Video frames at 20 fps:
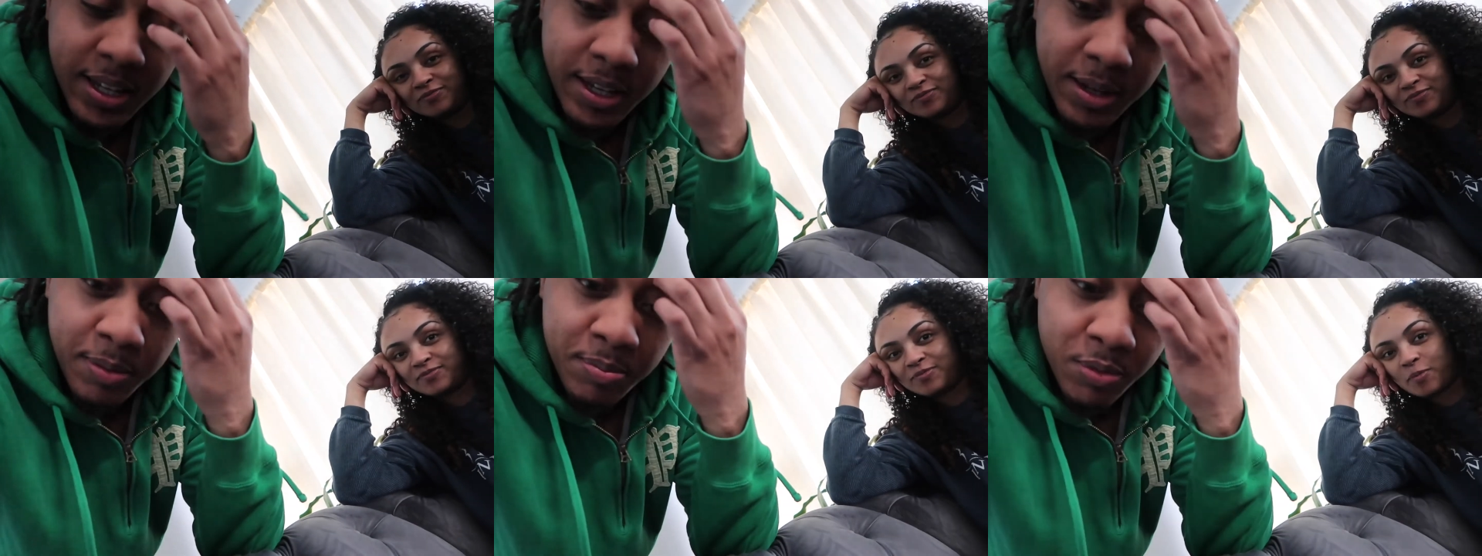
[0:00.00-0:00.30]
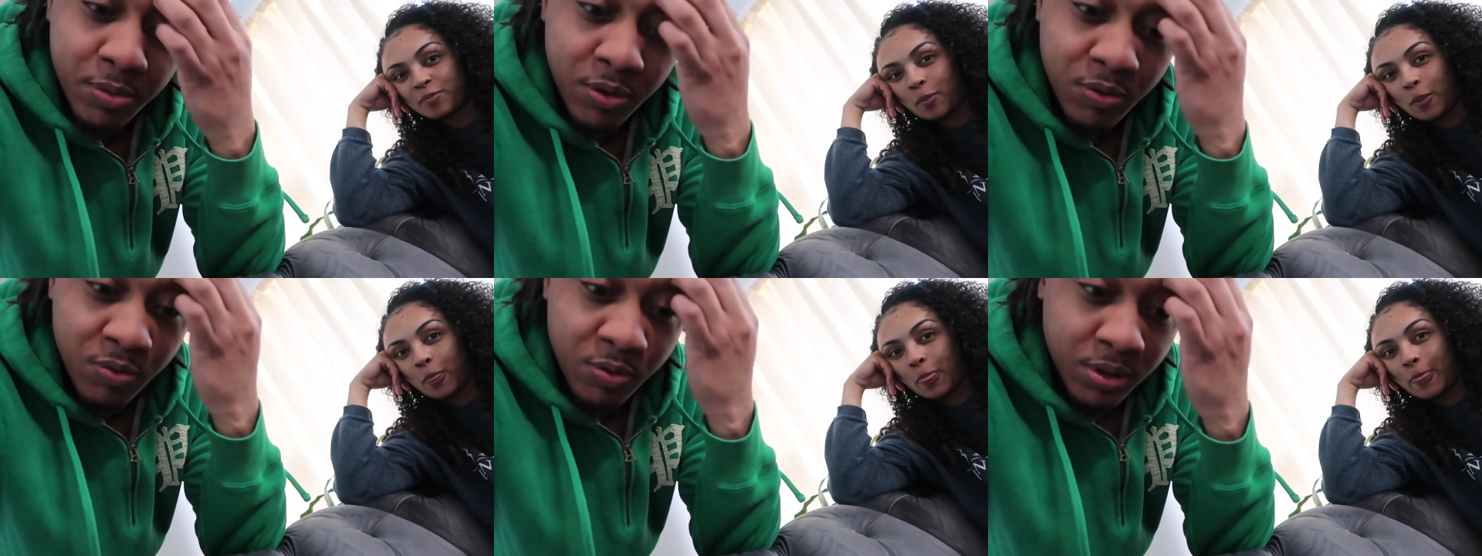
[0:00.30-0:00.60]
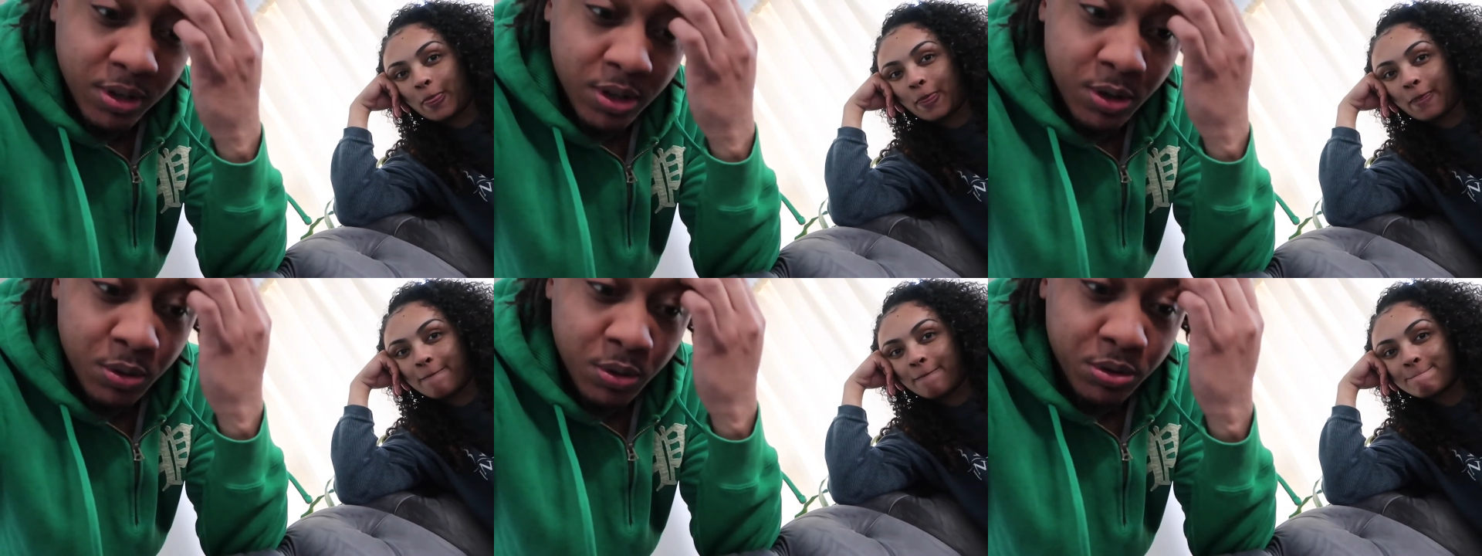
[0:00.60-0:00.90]
Speaker 1: I'm
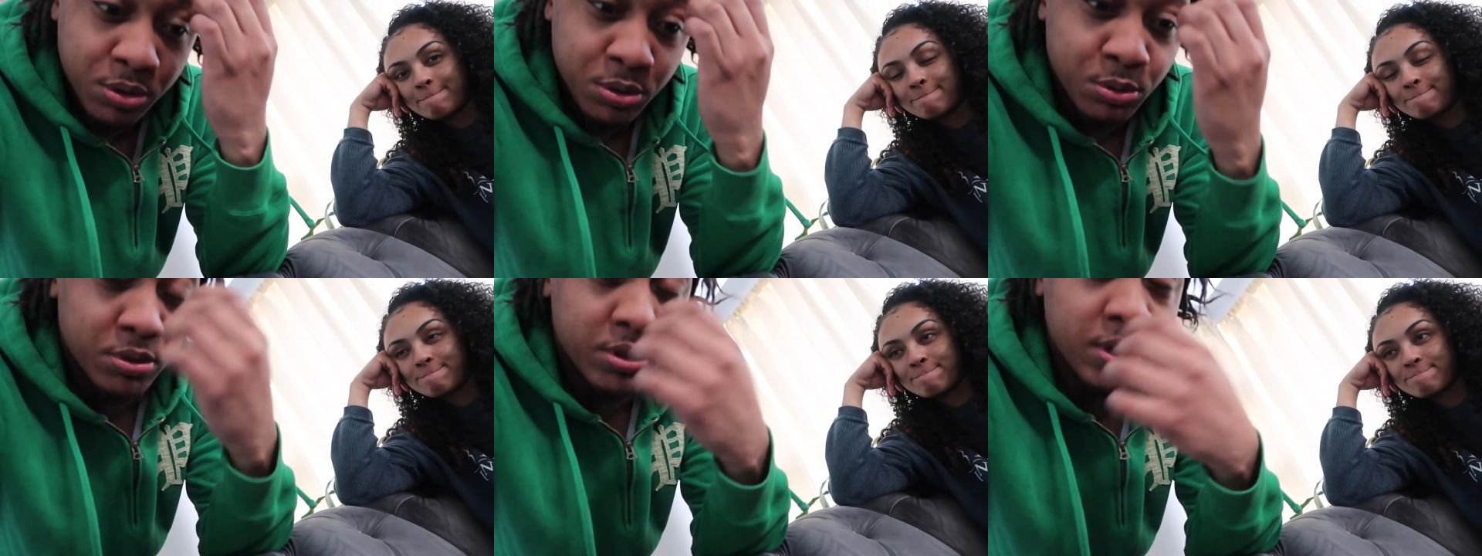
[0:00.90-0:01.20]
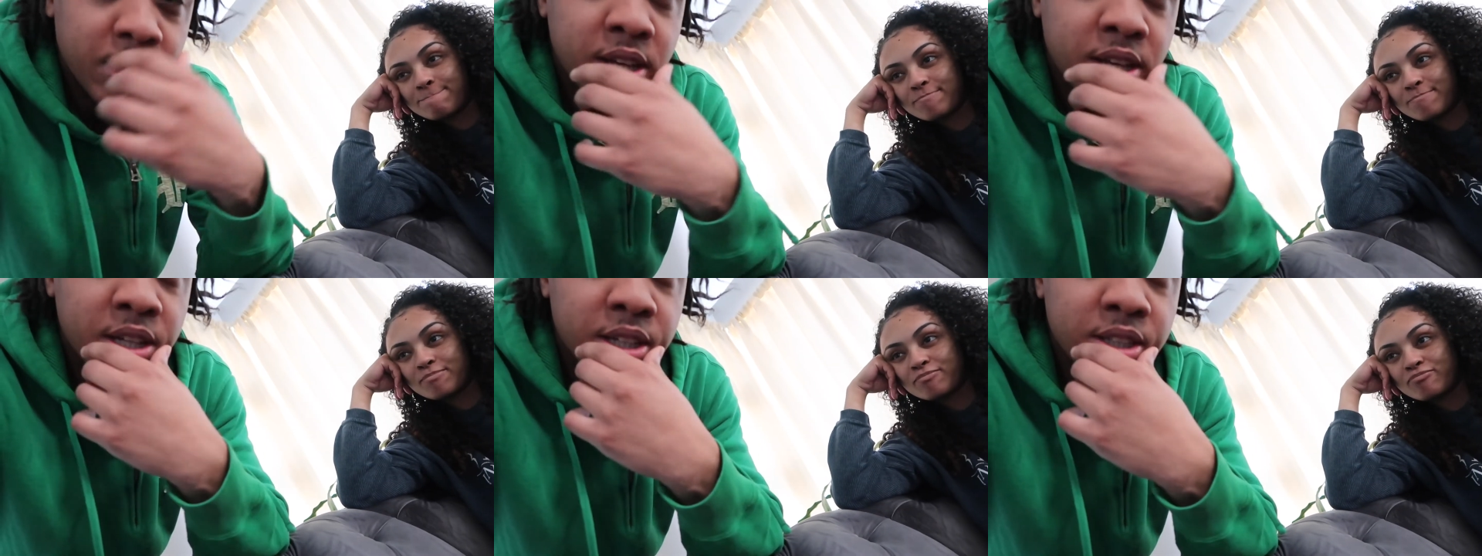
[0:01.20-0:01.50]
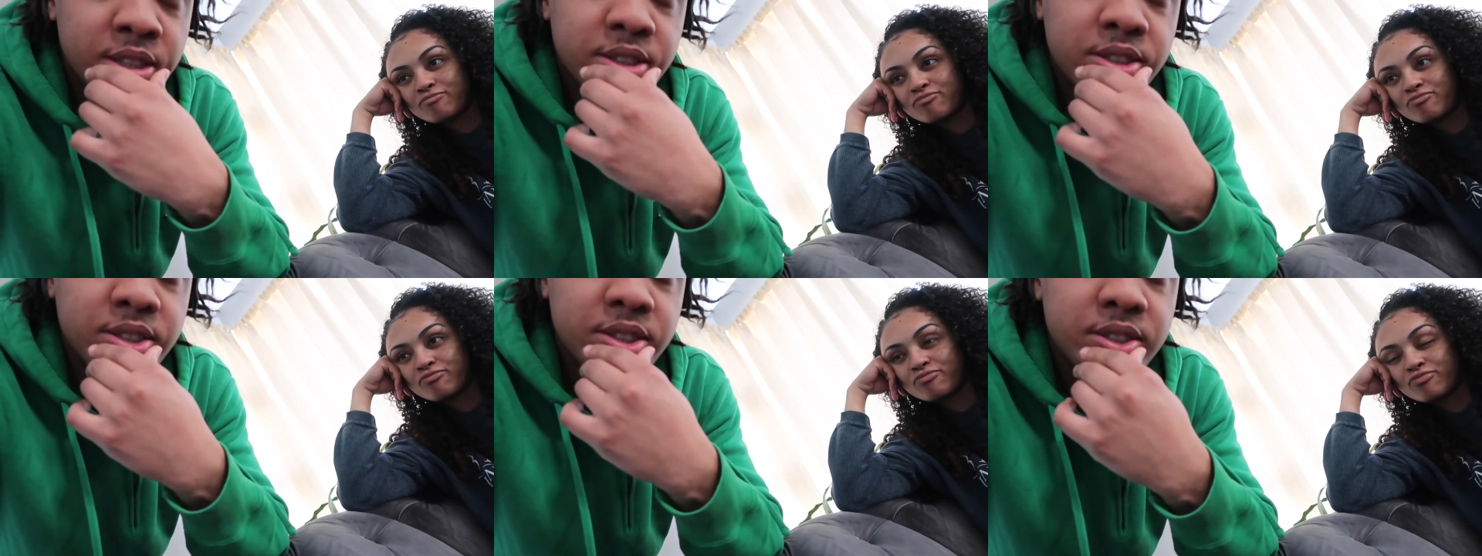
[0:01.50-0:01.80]
going through
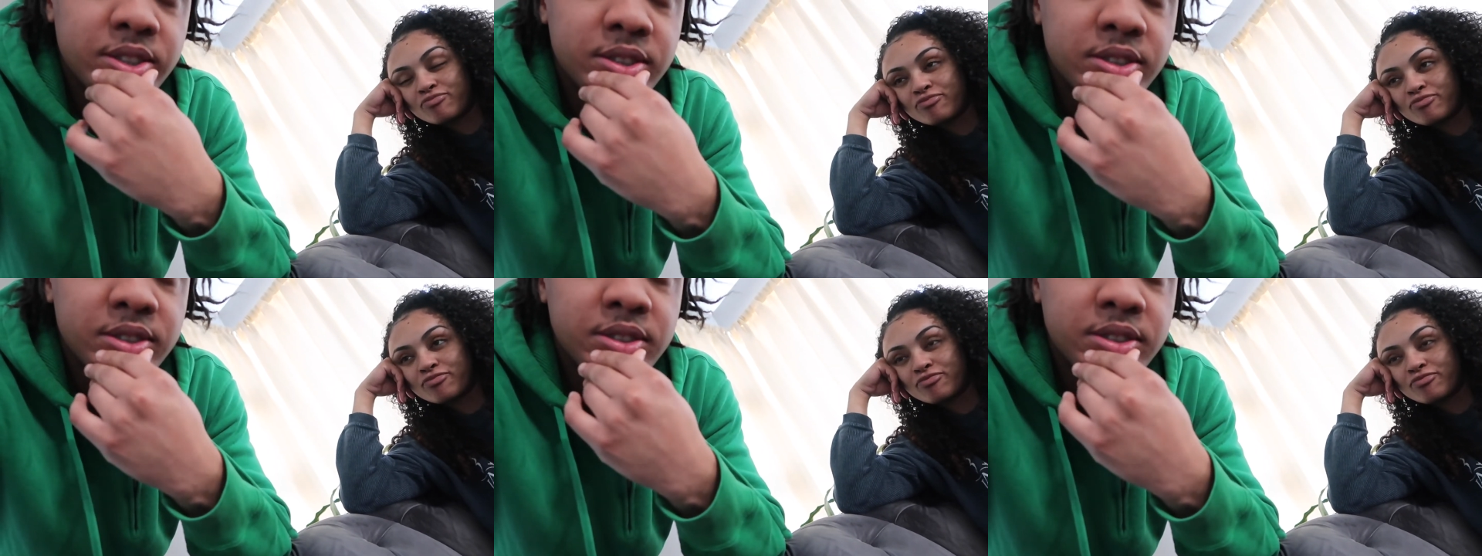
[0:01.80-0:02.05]
things.